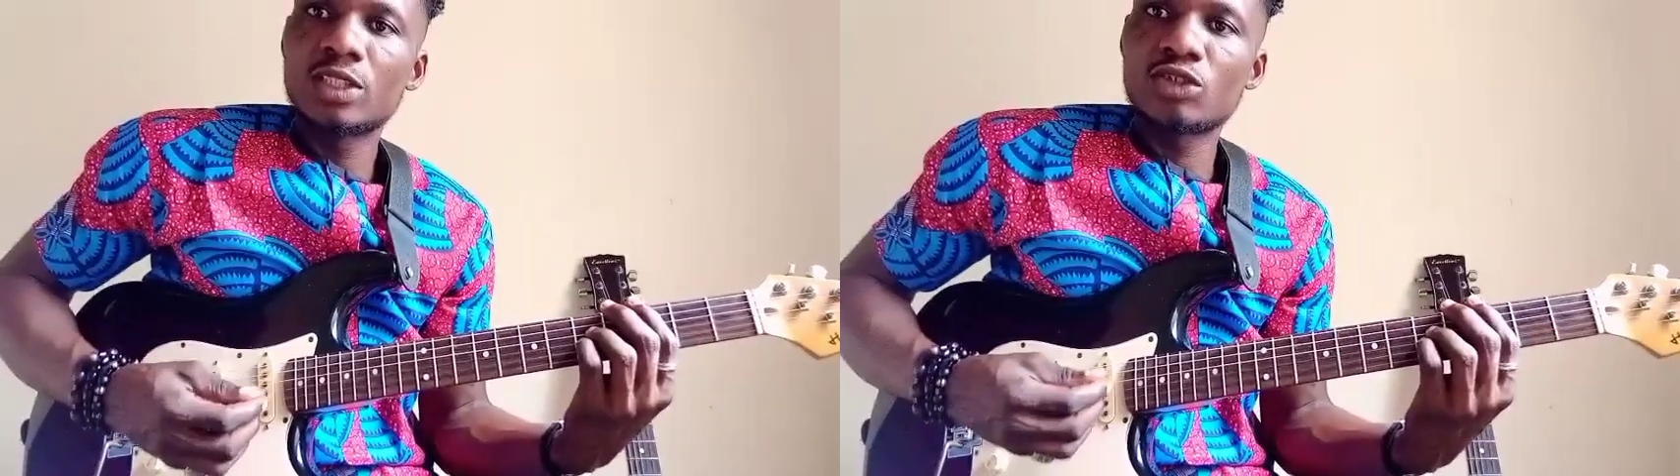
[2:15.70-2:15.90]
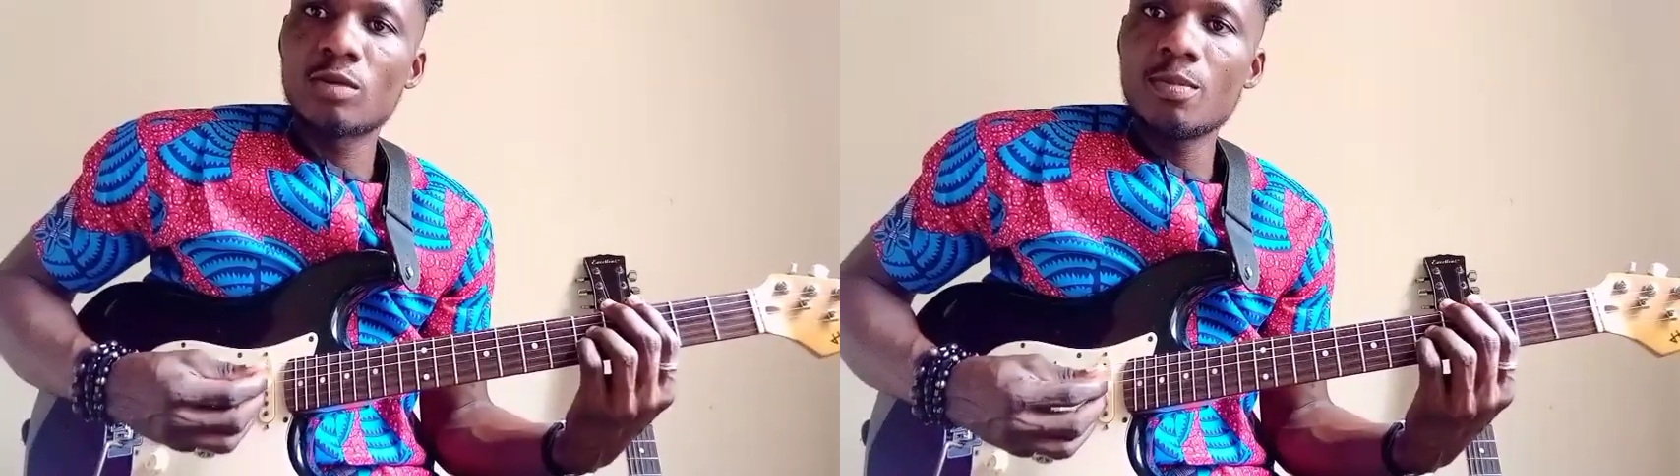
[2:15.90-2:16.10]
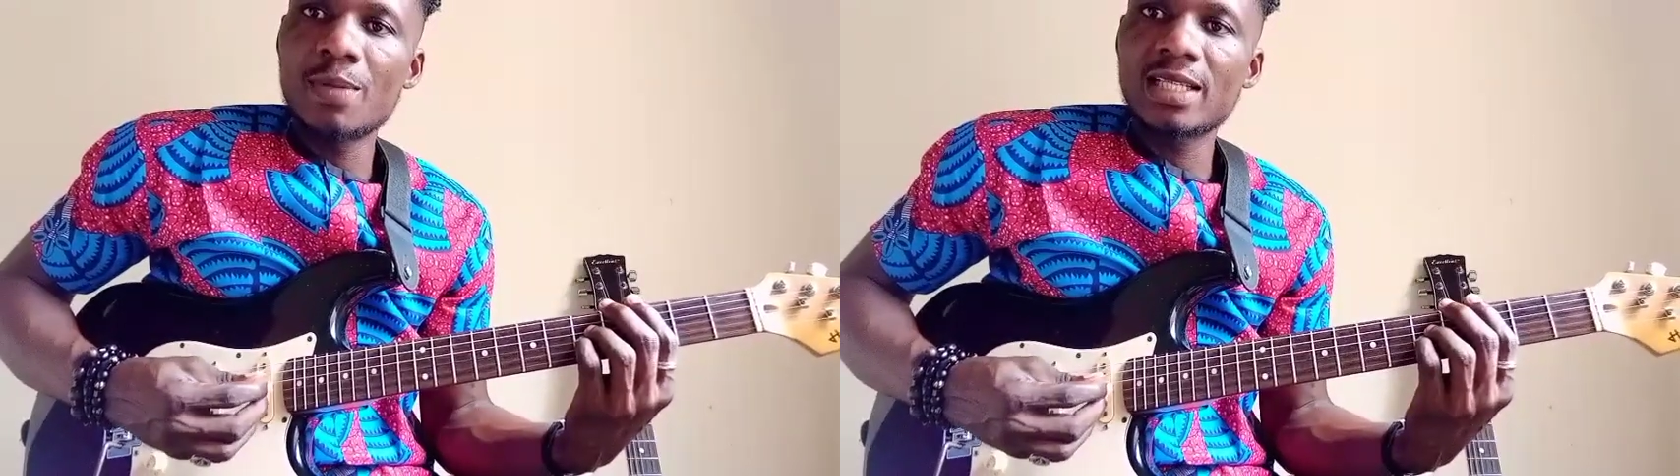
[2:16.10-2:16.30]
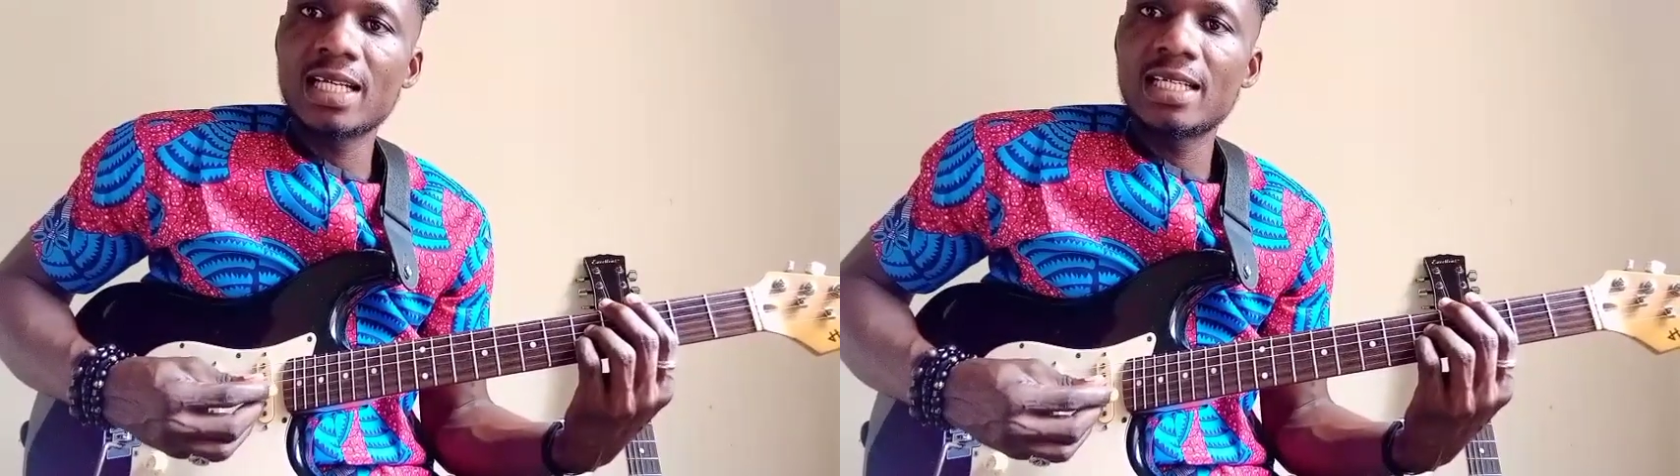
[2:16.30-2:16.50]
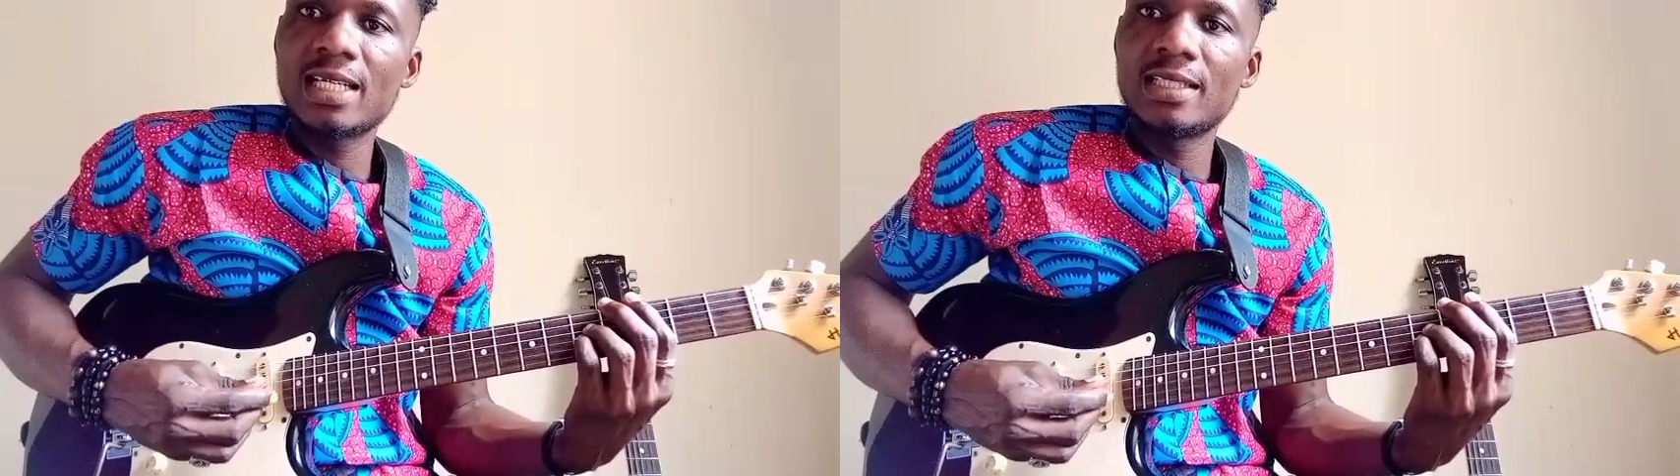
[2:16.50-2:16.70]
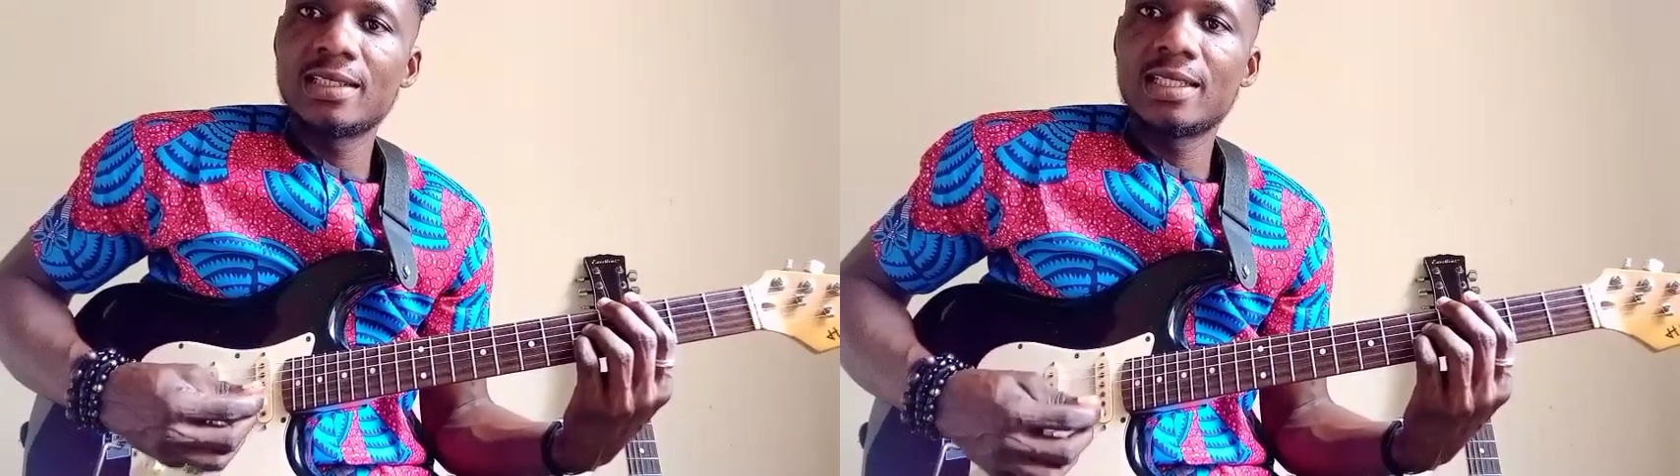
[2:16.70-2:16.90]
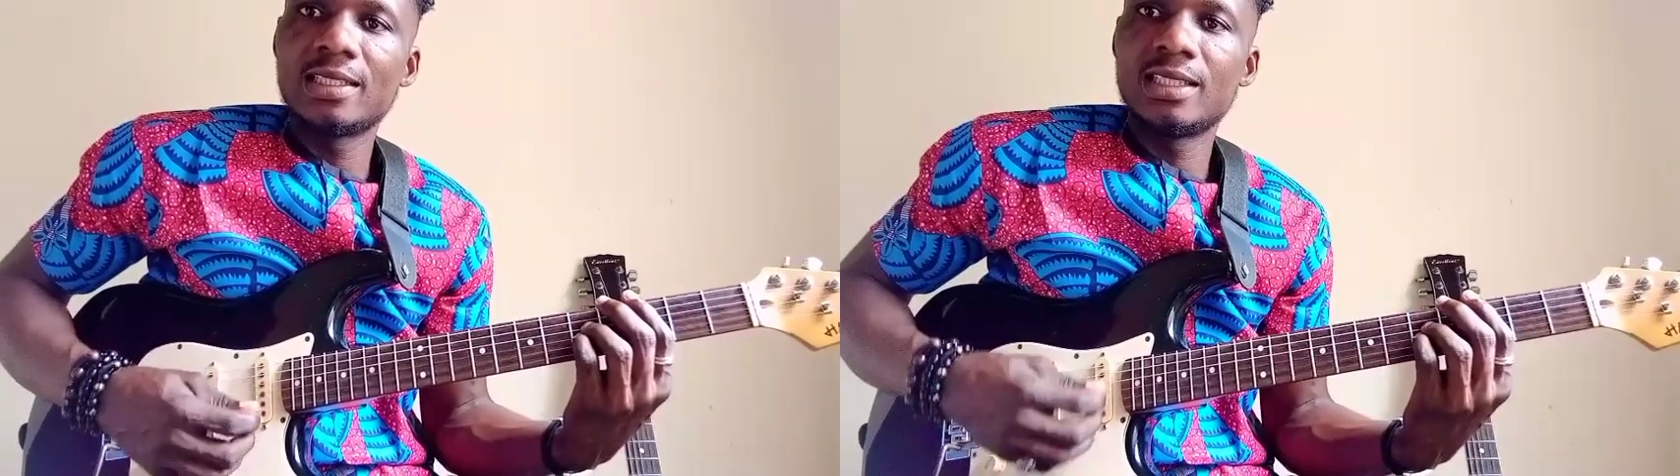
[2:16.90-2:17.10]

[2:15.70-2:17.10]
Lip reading: the strumming pattern there is